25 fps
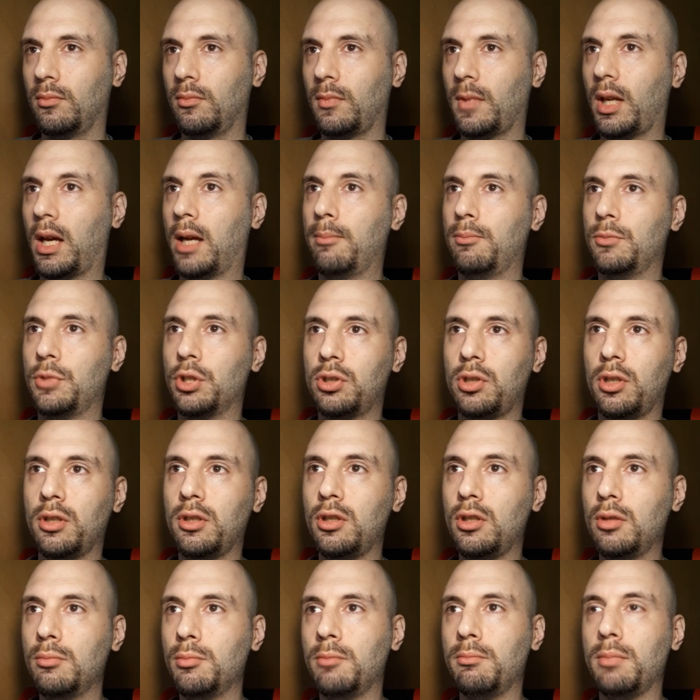I'm just a
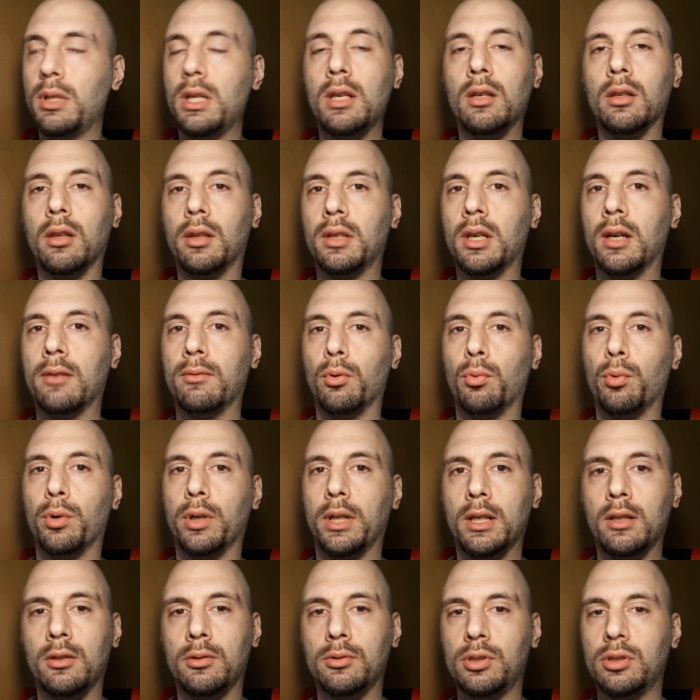human being like everyone
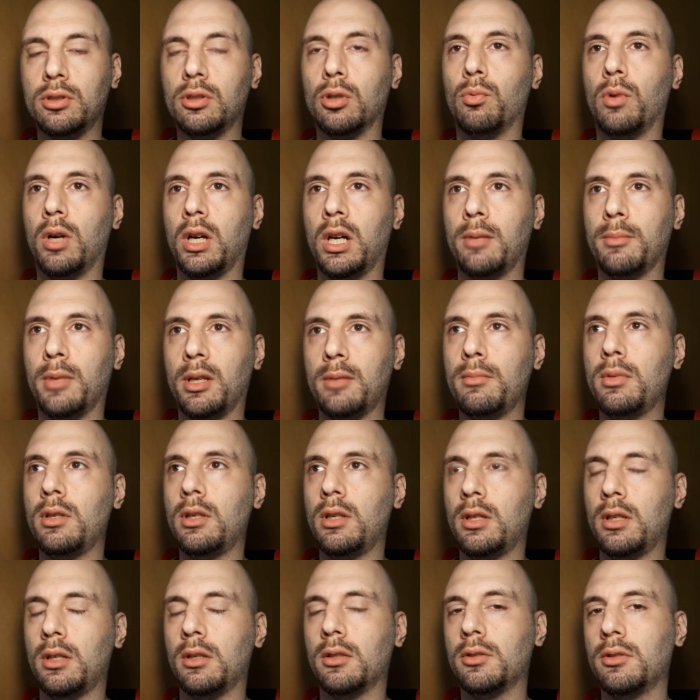else, so why am I
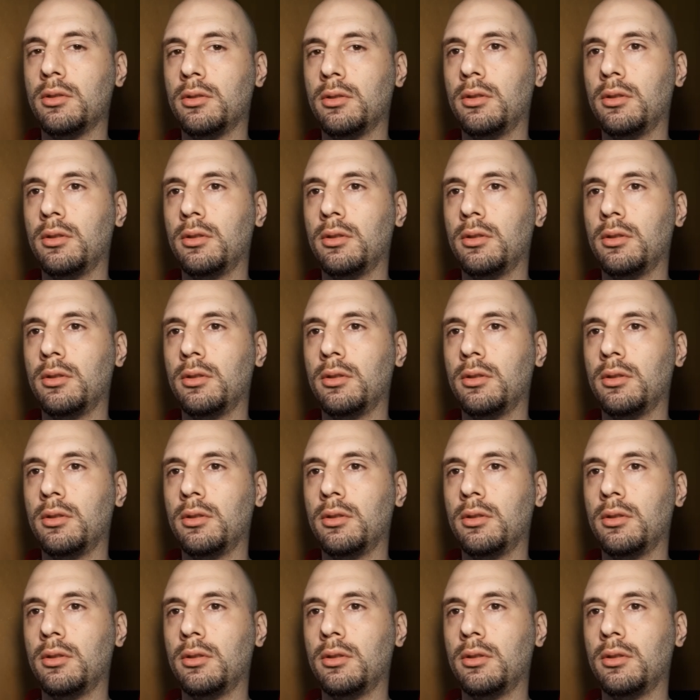being